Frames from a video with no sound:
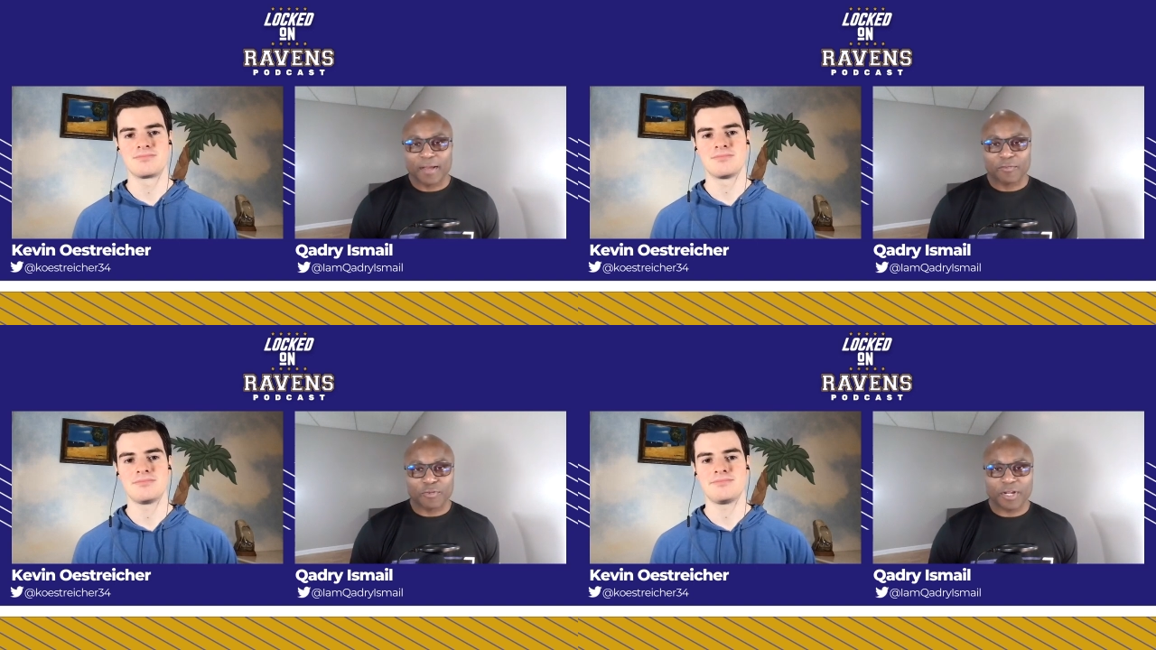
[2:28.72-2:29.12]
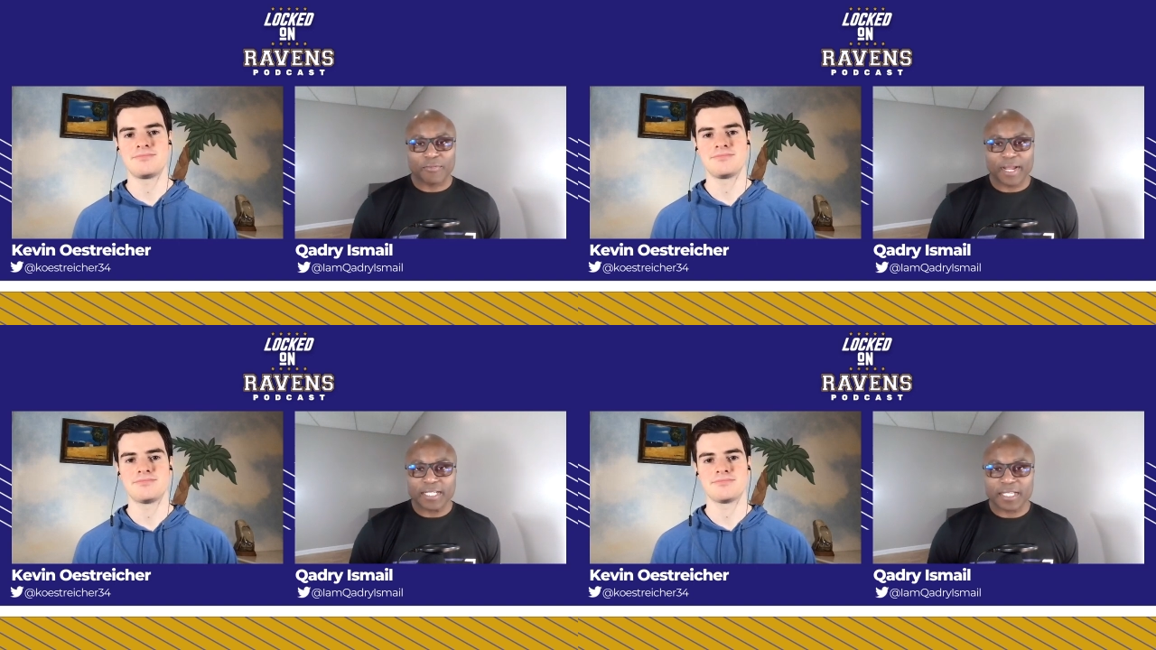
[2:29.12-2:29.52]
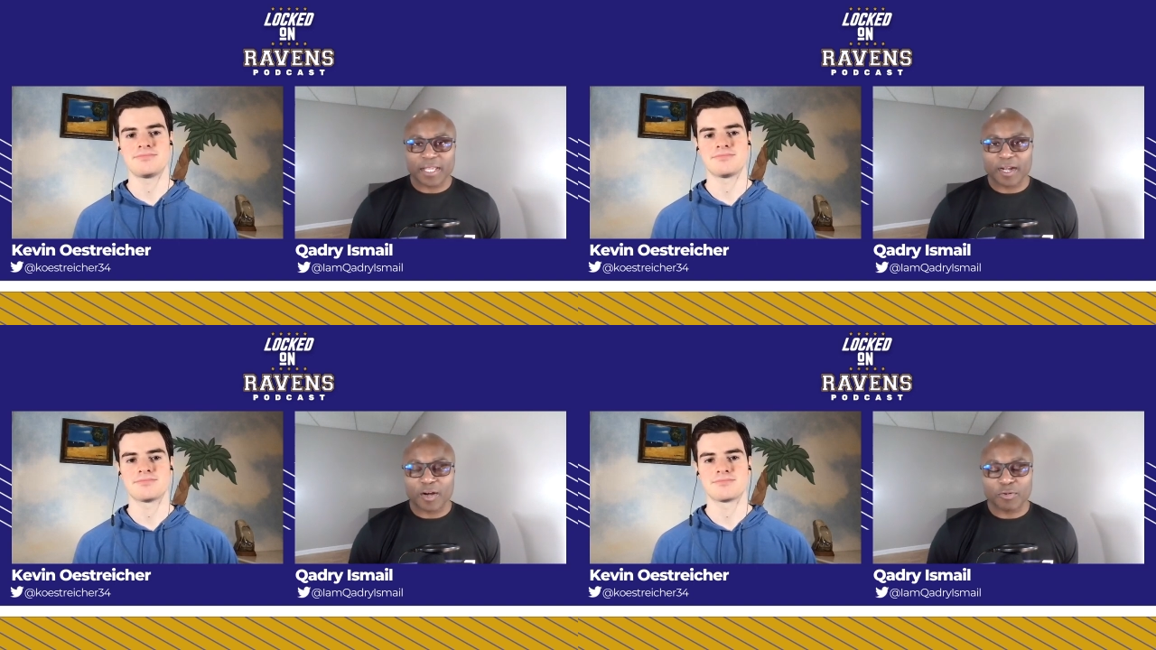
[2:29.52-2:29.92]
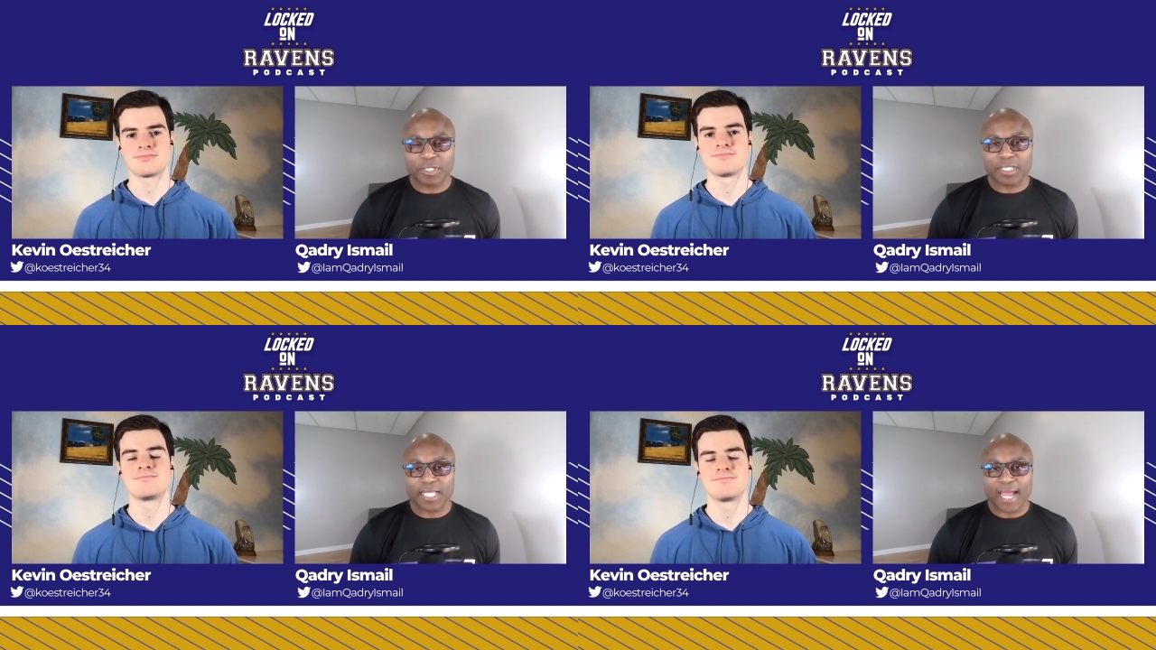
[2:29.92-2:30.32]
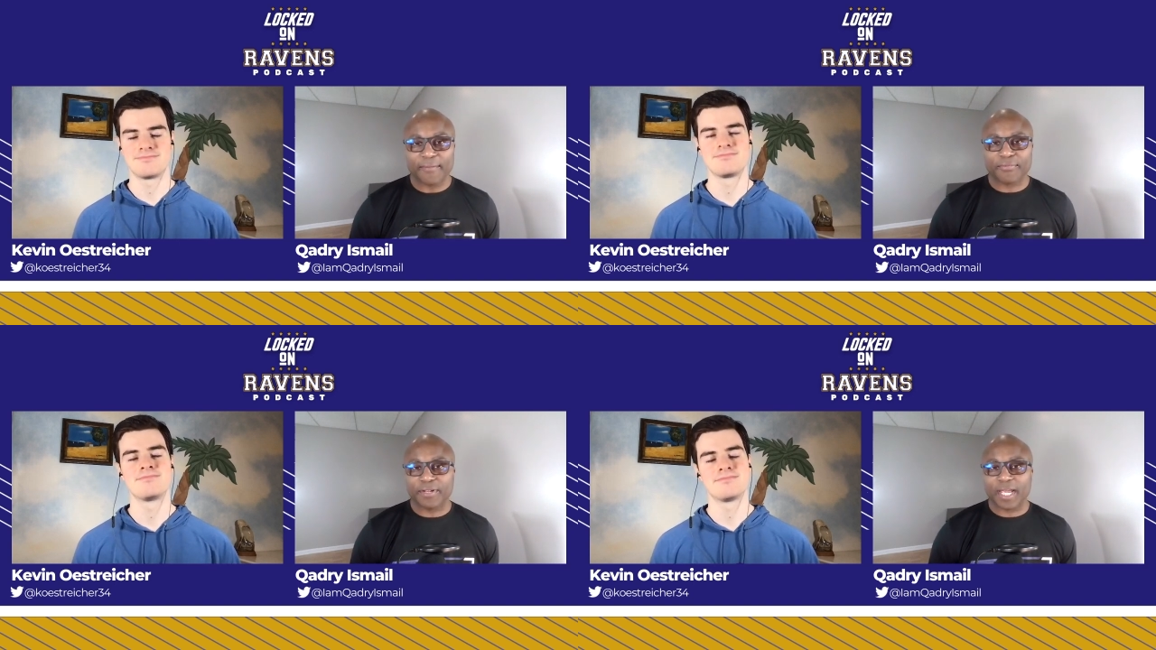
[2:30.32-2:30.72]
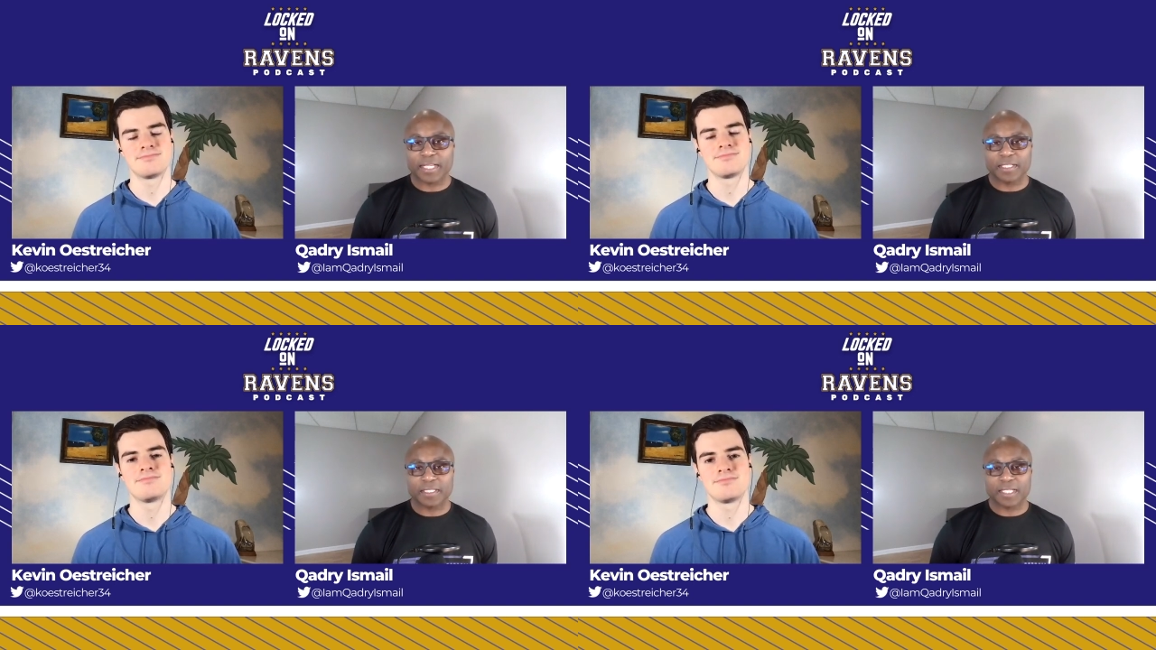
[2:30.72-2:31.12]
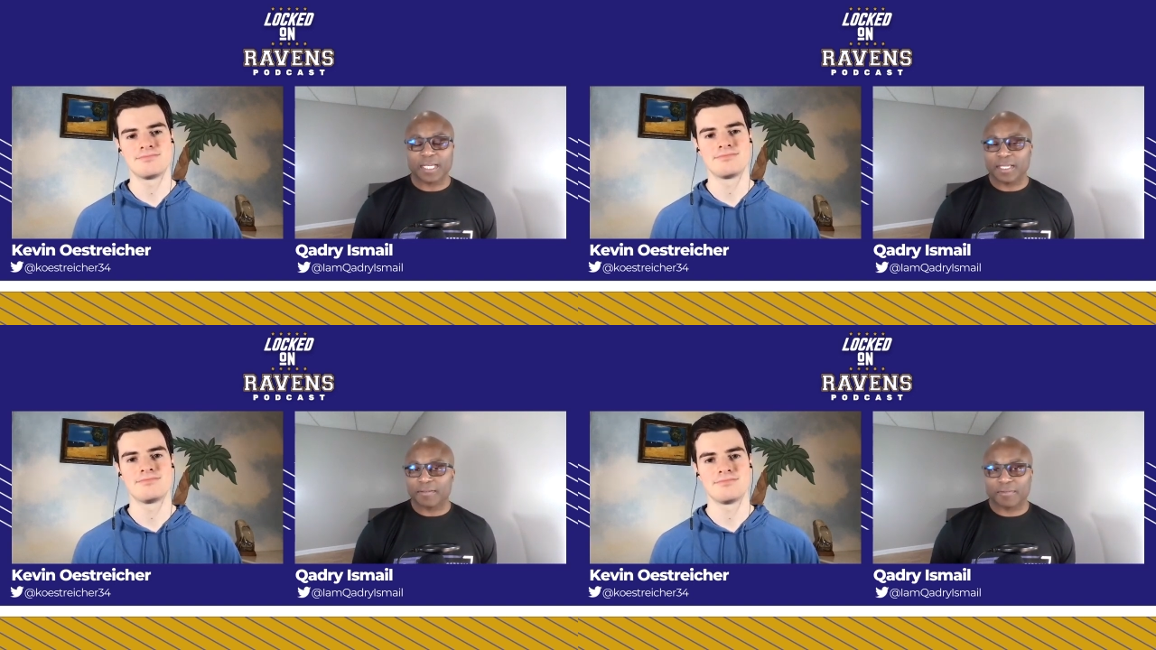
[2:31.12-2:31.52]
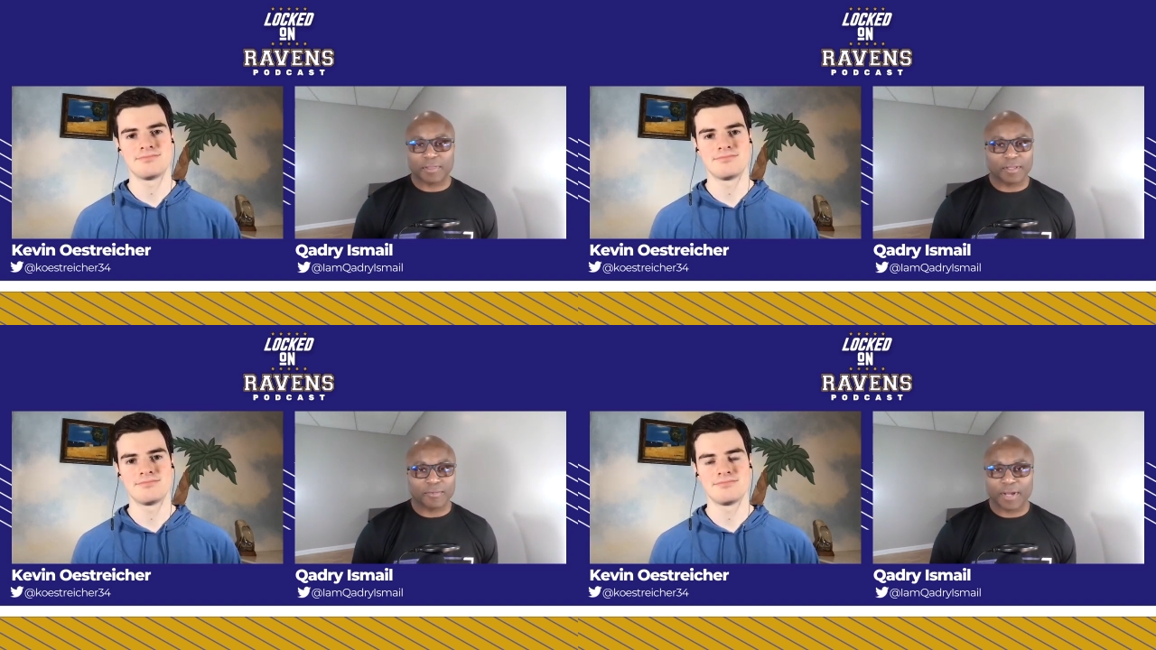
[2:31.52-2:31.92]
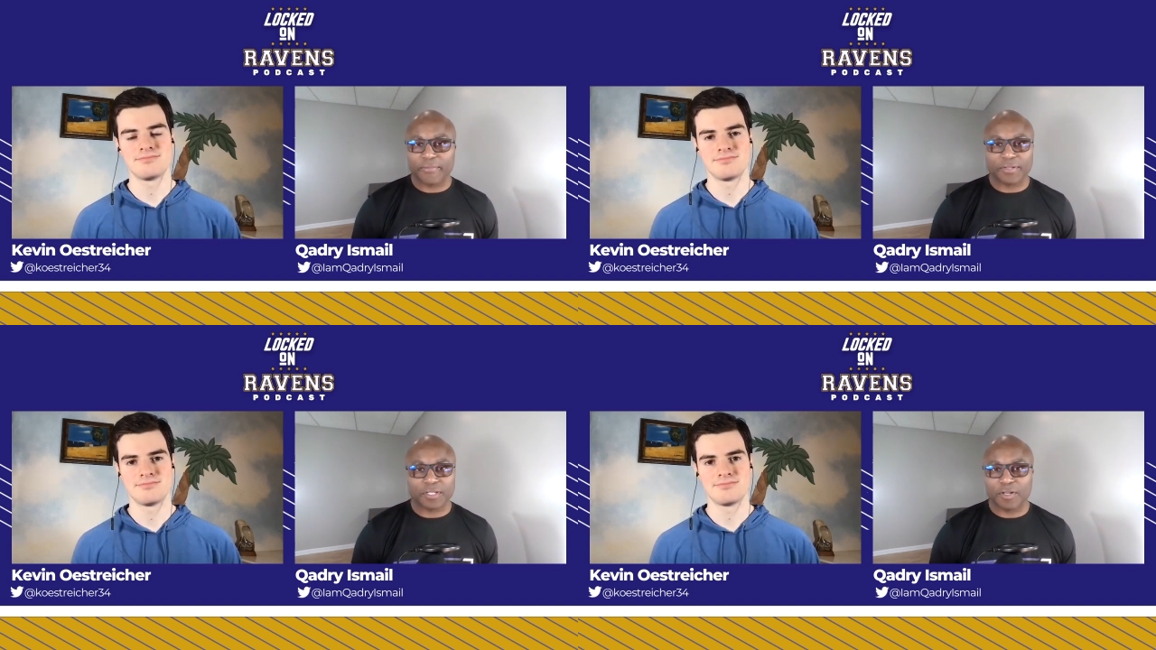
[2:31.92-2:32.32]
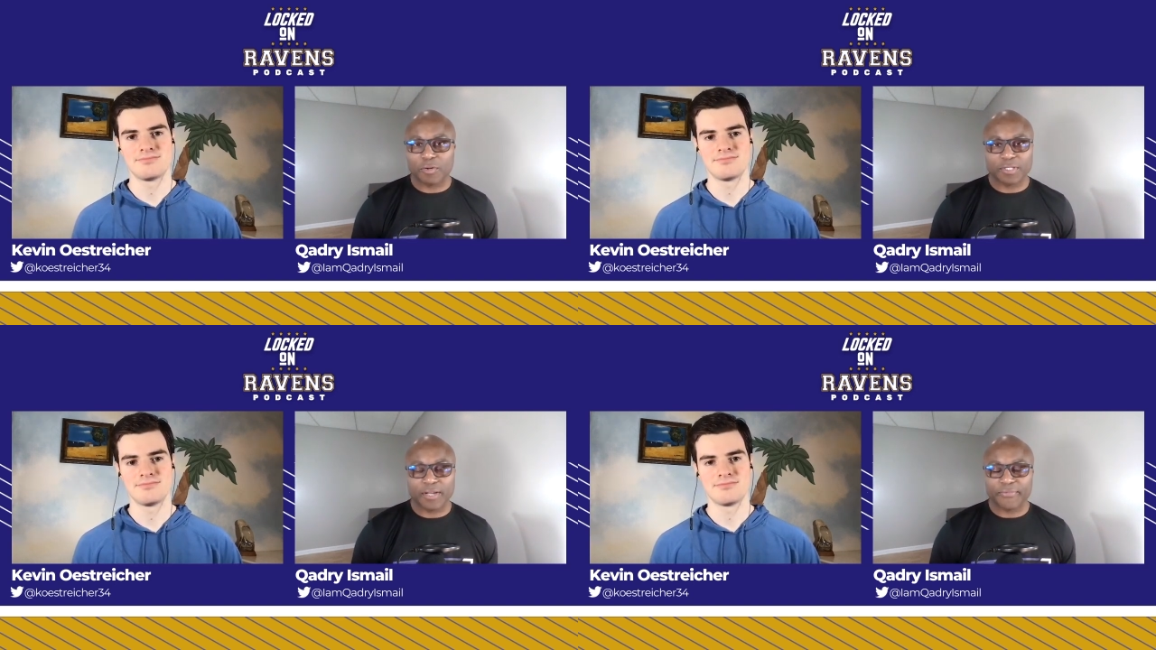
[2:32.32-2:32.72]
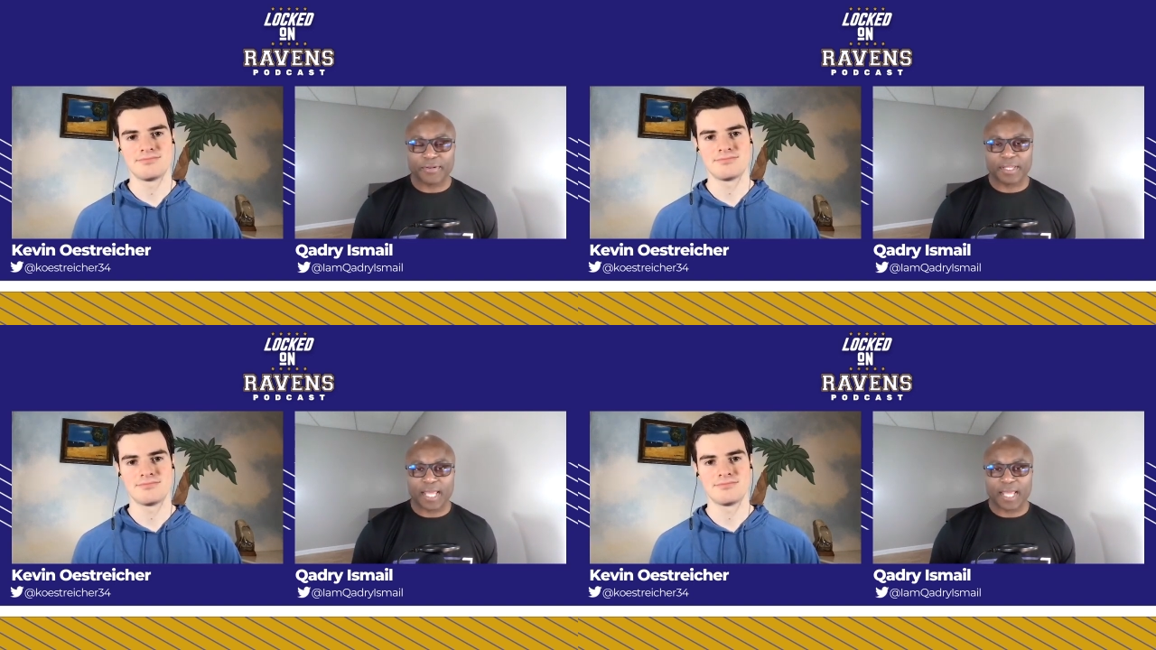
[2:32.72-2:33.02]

Speaker 1: rearranging their coaching staff, free agency. The Ravens are no different.